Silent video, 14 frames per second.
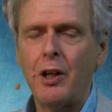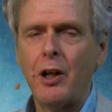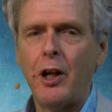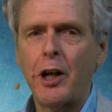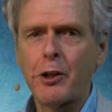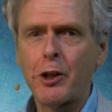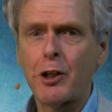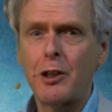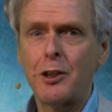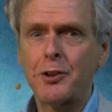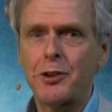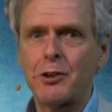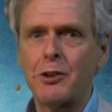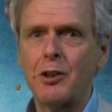
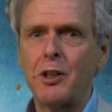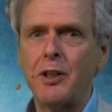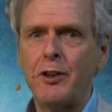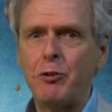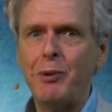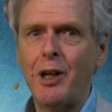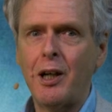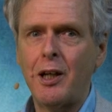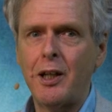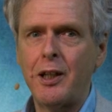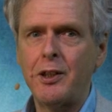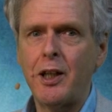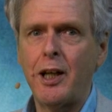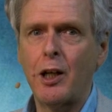Agriculture leaves
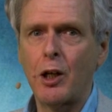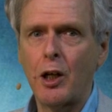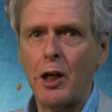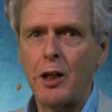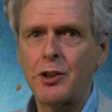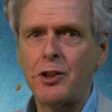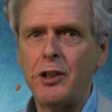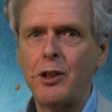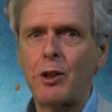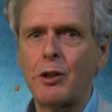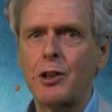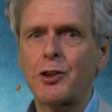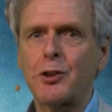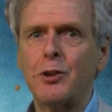behind a large
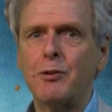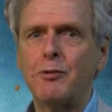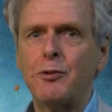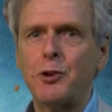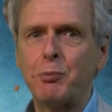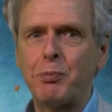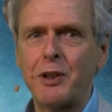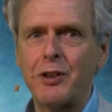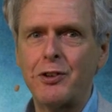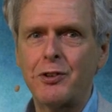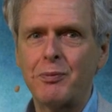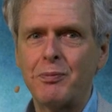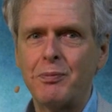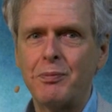ecological
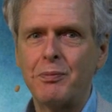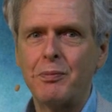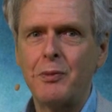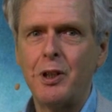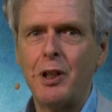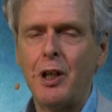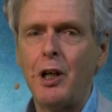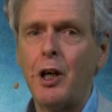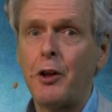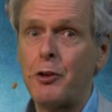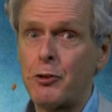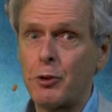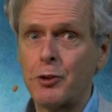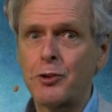footprint.
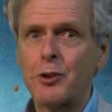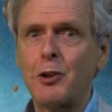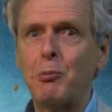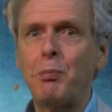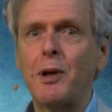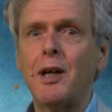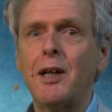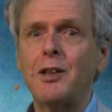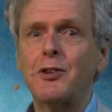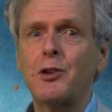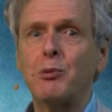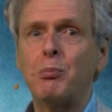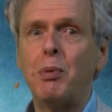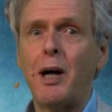This also applies
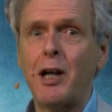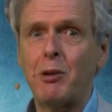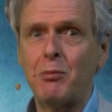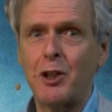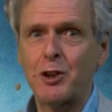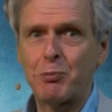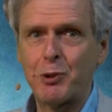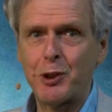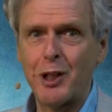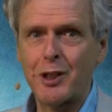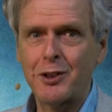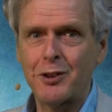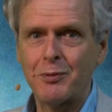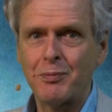to biomass
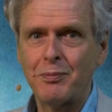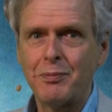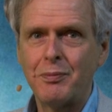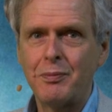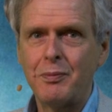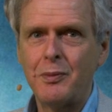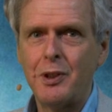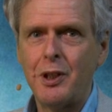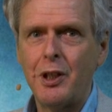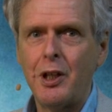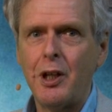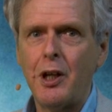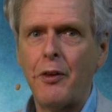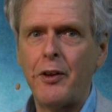production.
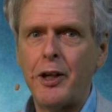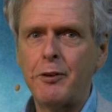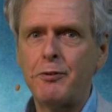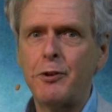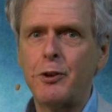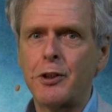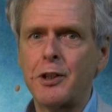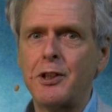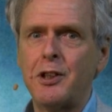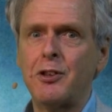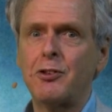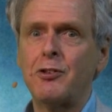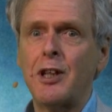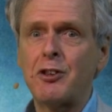Therefore, it
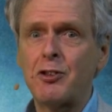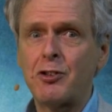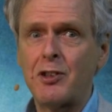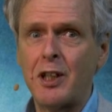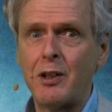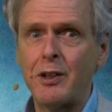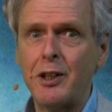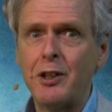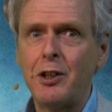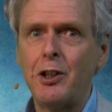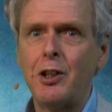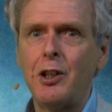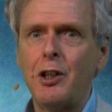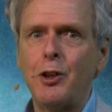is necessary
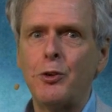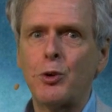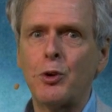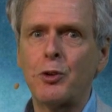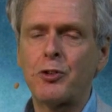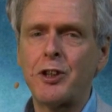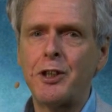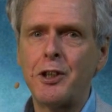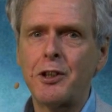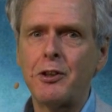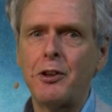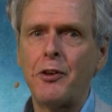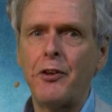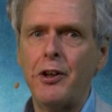to consider
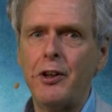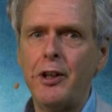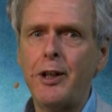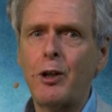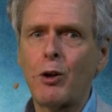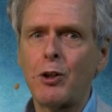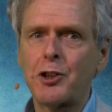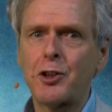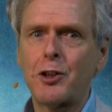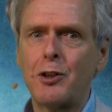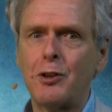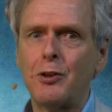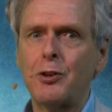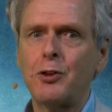the
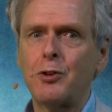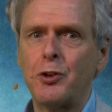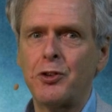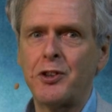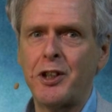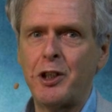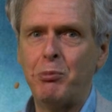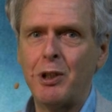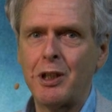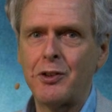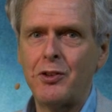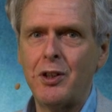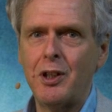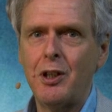ecological
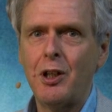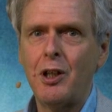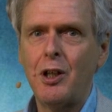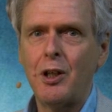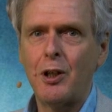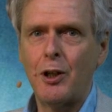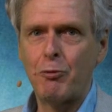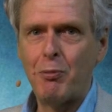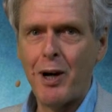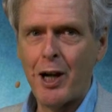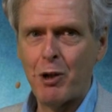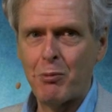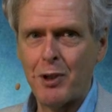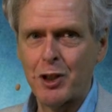sustainability of
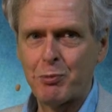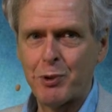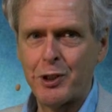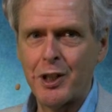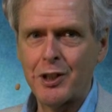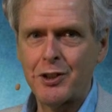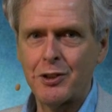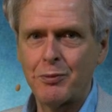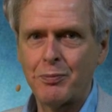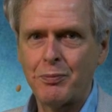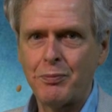biomass production.